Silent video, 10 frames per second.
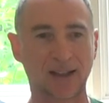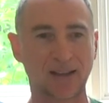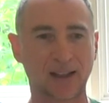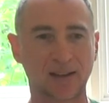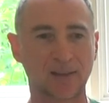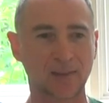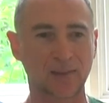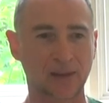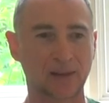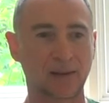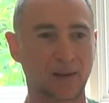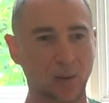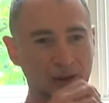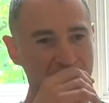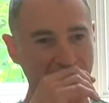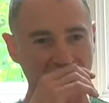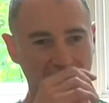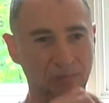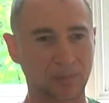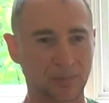And then once I
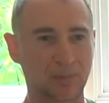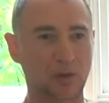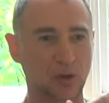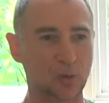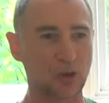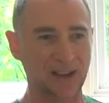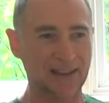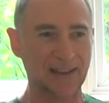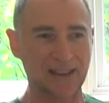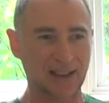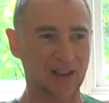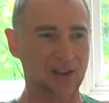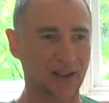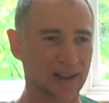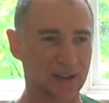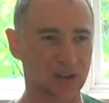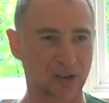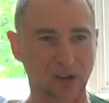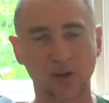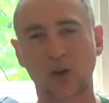could routinely get as light as
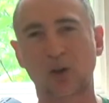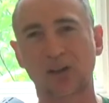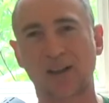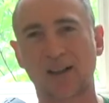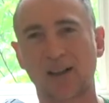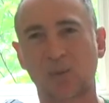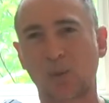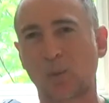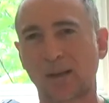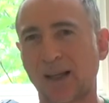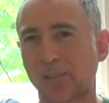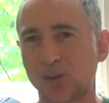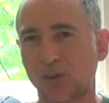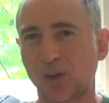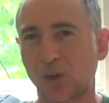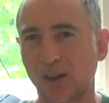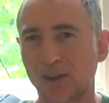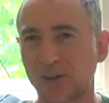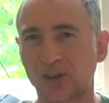a good old Italian, well, what happens if you go lighter